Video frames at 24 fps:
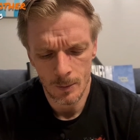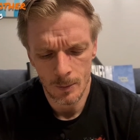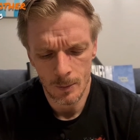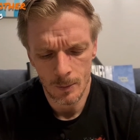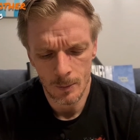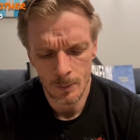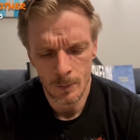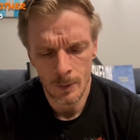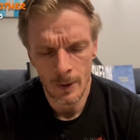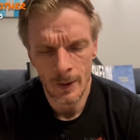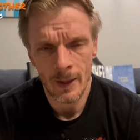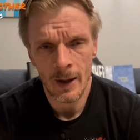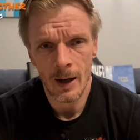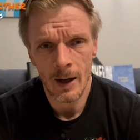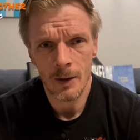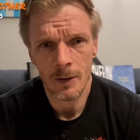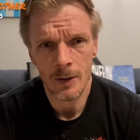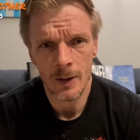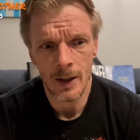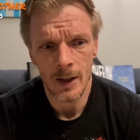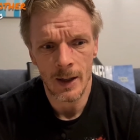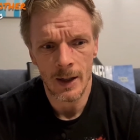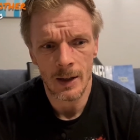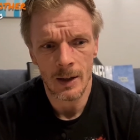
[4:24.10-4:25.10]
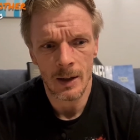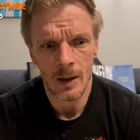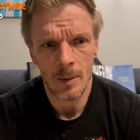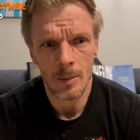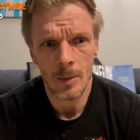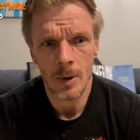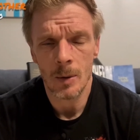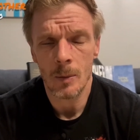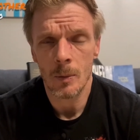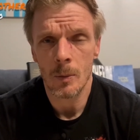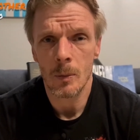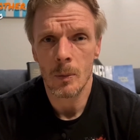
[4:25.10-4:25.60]
Without that, I
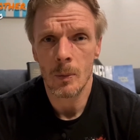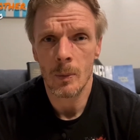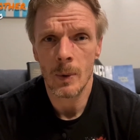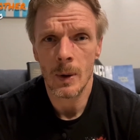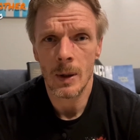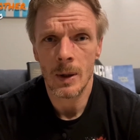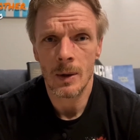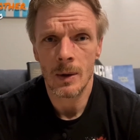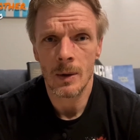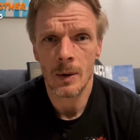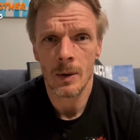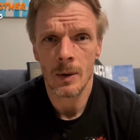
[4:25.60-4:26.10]
mean,